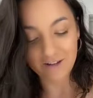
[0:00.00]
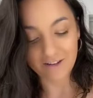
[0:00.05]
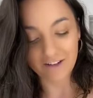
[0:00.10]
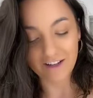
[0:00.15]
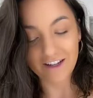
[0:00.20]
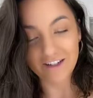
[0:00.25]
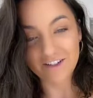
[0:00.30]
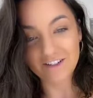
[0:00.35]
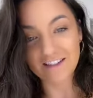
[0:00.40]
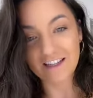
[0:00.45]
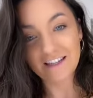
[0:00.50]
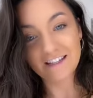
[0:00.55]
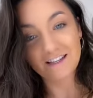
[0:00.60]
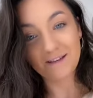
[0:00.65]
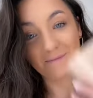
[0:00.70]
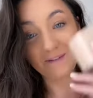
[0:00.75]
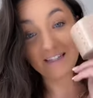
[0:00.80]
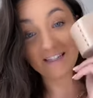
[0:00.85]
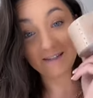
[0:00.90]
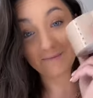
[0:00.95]
clutch. They sent
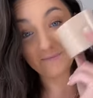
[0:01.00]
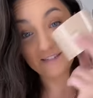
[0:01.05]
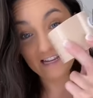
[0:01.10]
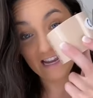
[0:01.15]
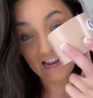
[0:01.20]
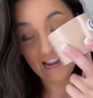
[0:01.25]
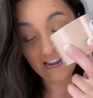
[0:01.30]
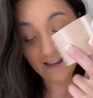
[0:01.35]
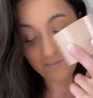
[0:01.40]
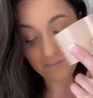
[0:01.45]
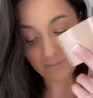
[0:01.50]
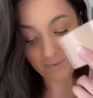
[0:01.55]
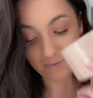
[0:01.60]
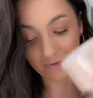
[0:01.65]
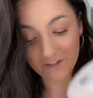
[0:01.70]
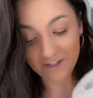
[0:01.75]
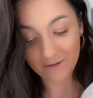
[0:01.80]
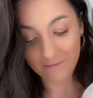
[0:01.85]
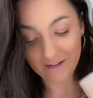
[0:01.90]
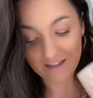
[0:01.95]
me some tape,
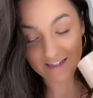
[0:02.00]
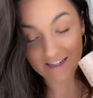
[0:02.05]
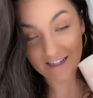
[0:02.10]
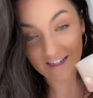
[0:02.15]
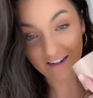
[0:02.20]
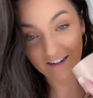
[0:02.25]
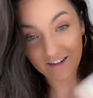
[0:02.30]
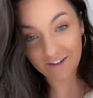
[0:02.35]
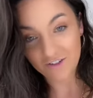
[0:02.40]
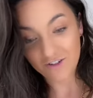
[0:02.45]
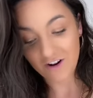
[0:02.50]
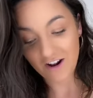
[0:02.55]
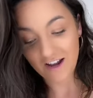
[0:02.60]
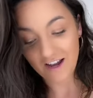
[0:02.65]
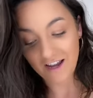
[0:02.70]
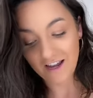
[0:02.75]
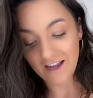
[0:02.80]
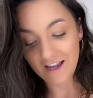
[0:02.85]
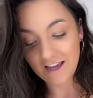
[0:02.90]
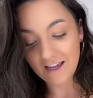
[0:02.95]
which I'm excited to
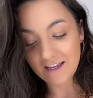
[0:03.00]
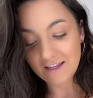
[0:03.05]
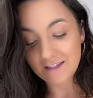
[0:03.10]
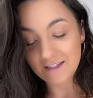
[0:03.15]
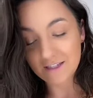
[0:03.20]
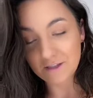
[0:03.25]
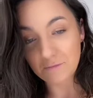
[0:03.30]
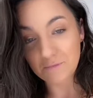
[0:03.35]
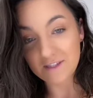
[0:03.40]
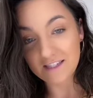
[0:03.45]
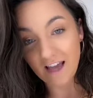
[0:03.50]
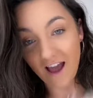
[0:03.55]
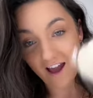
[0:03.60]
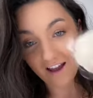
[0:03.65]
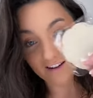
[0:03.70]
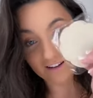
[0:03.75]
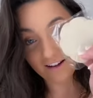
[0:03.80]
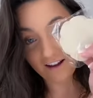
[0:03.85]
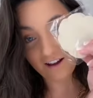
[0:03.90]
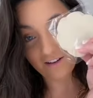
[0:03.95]
try, some
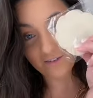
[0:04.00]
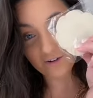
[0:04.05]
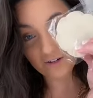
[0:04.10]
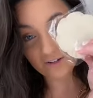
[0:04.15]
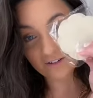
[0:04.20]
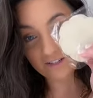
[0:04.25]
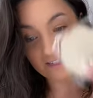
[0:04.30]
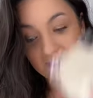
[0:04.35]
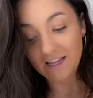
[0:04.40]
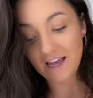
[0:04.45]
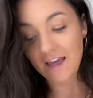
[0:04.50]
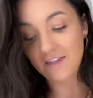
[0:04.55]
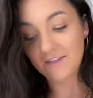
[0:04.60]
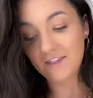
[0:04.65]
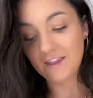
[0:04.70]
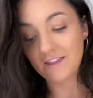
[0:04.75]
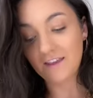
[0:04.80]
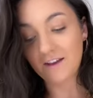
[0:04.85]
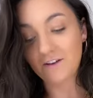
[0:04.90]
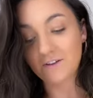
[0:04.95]
satin covers, and
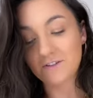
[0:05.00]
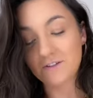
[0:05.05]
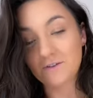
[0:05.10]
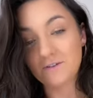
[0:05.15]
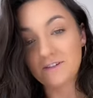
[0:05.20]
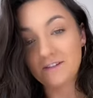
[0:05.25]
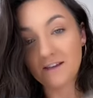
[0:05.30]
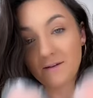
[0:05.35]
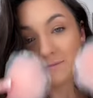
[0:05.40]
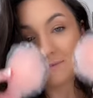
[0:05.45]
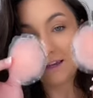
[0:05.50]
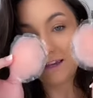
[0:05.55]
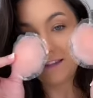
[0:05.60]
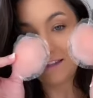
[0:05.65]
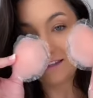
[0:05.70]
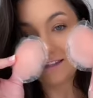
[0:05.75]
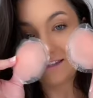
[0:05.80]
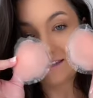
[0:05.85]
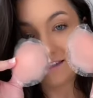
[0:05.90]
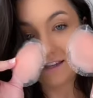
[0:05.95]
then they also sent me
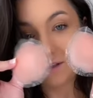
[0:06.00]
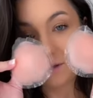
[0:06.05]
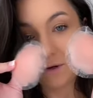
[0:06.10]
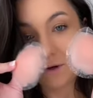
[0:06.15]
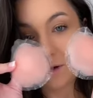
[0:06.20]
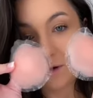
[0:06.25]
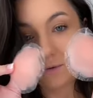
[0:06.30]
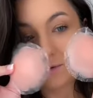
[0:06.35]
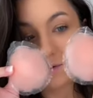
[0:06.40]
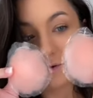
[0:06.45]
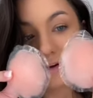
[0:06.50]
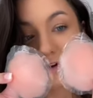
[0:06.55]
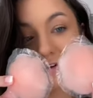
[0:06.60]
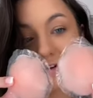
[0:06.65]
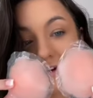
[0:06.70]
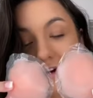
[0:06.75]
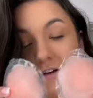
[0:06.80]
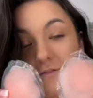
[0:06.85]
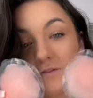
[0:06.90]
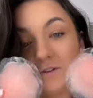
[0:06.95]
these silicone
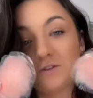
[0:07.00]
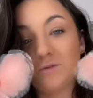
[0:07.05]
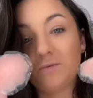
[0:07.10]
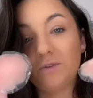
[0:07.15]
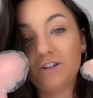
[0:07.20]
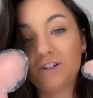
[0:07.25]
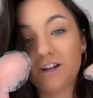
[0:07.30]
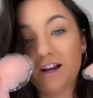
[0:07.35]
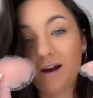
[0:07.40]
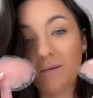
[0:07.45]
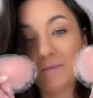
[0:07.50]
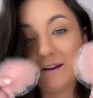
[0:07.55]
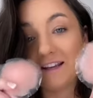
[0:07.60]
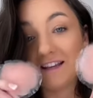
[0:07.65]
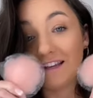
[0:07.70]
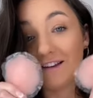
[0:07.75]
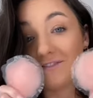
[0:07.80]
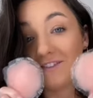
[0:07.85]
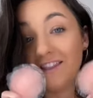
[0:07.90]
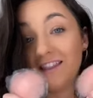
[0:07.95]
covers, which I'm gonna
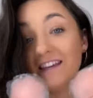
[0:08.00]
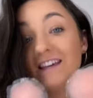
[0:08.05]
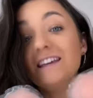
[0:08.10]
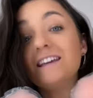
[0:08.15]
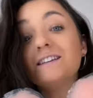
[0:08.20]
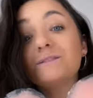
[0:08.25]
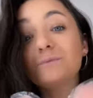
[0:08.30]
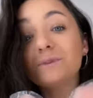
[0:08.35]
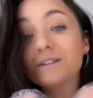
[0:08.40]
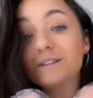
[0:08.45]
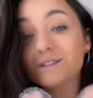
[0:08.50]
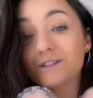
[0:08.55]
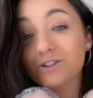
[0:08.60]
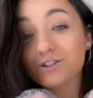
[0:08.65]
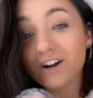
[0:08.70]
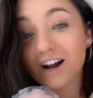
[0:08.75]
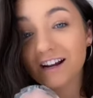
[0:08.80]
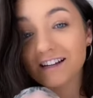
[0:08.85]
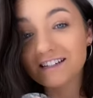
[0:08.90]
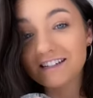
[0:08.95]
give these ones a
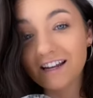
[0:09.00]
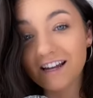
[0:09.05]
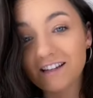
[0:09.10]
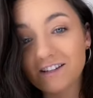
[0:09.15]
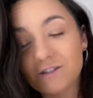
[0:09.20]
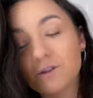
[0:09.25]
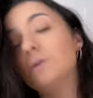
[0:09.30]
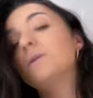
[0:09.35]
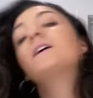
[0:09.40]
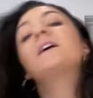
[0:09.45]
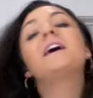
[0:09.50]
try today. So